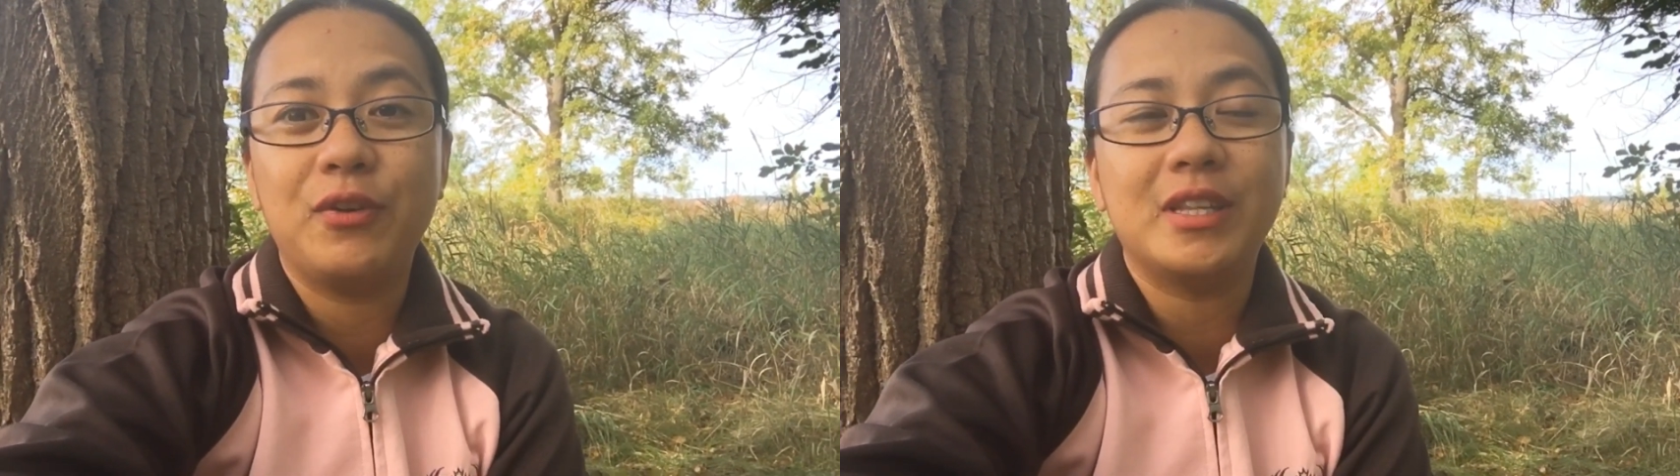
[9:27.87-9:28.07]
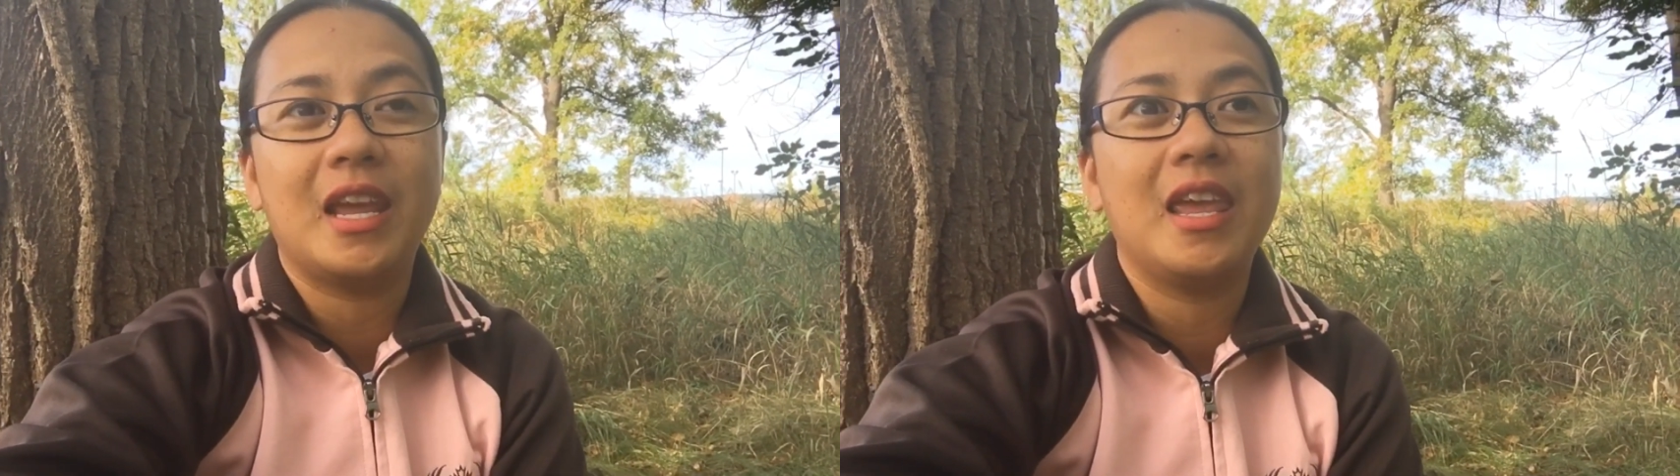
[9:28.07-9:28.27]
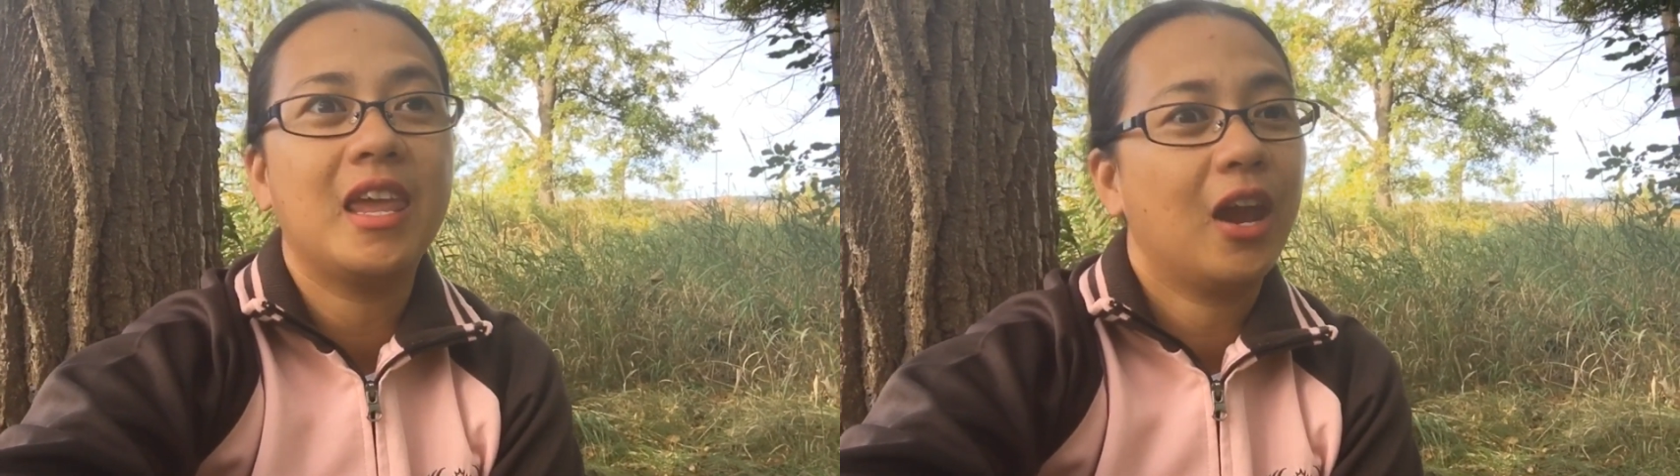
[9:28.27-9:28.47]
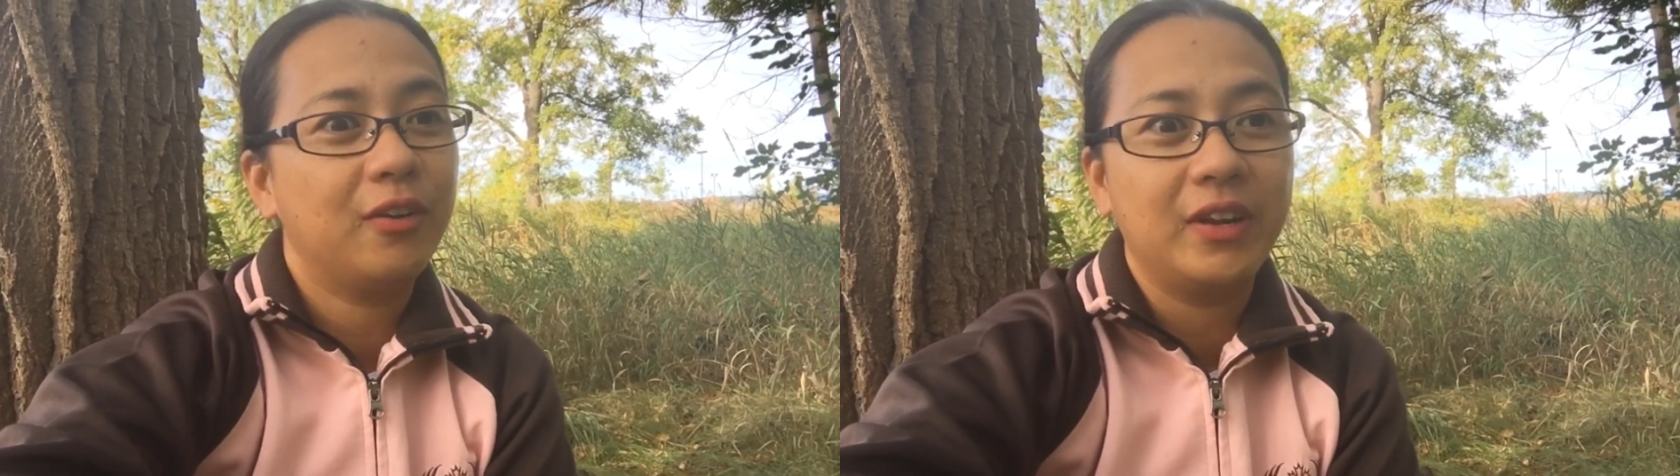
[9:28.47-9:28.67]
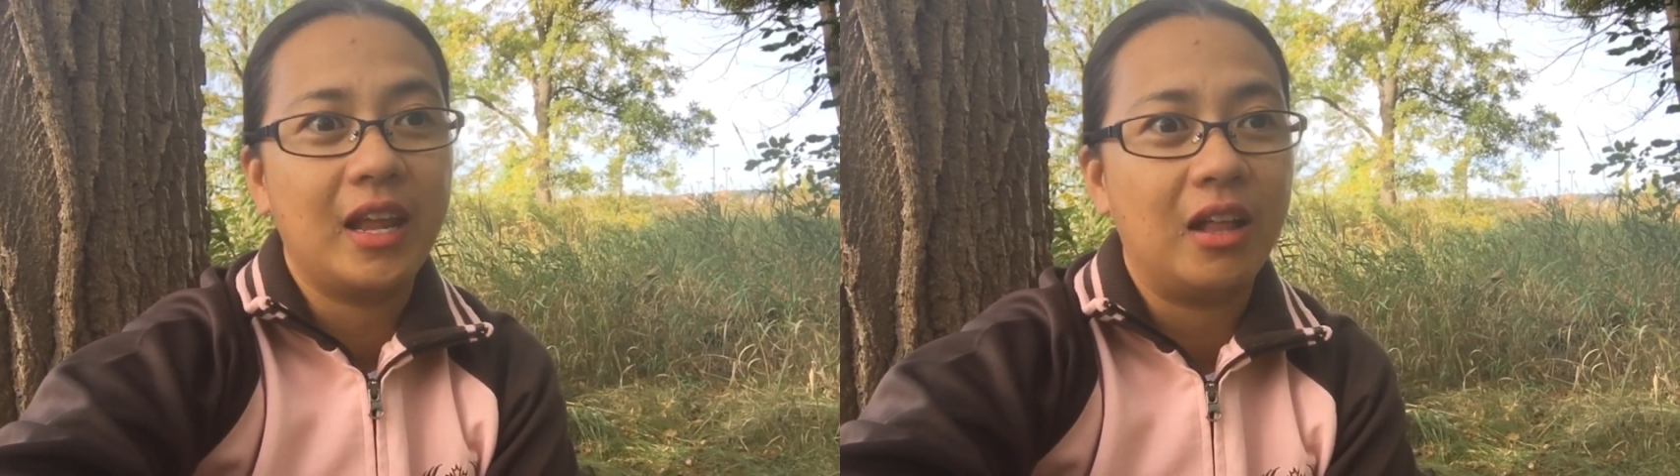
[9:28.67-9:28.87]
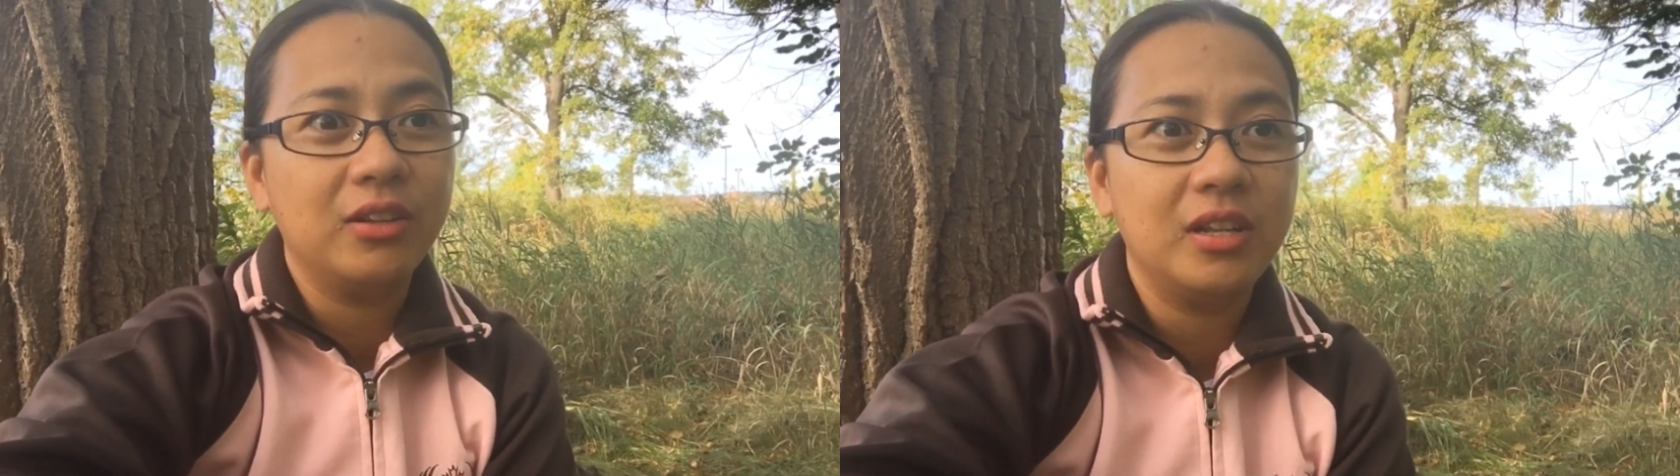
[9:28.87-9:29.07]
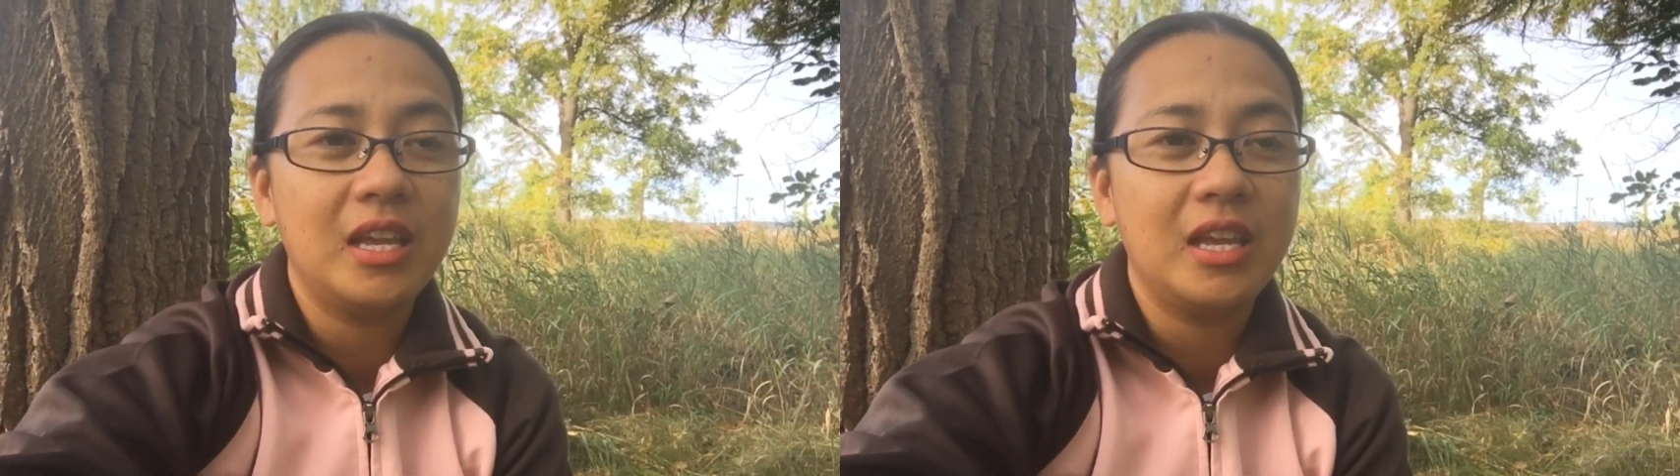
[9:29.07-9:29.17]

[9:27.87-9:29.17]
you're taking care of an elderly,